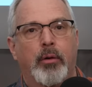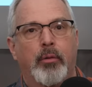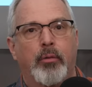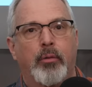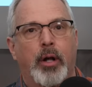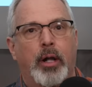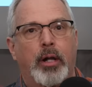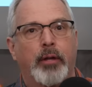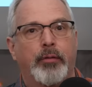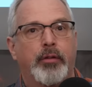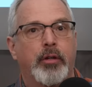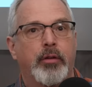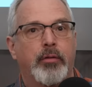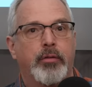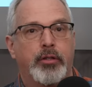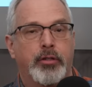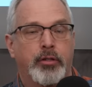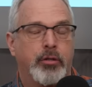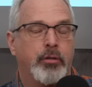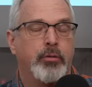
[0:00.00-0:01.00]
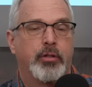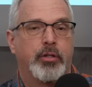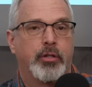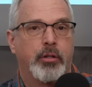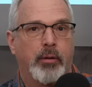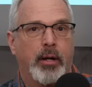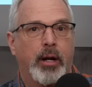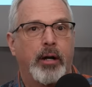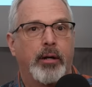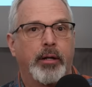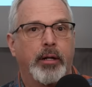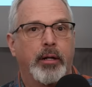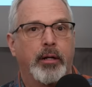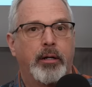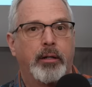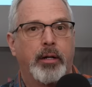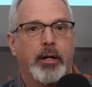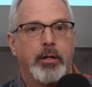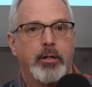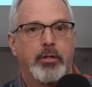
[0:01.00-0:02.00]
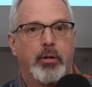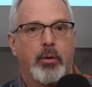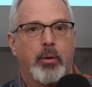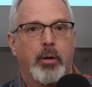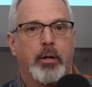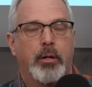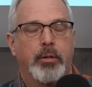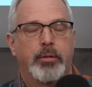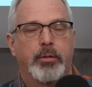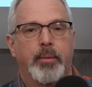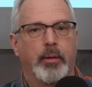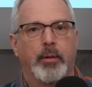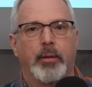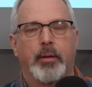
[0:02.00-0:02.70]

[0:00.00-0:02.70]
relative to surrounding clay soils.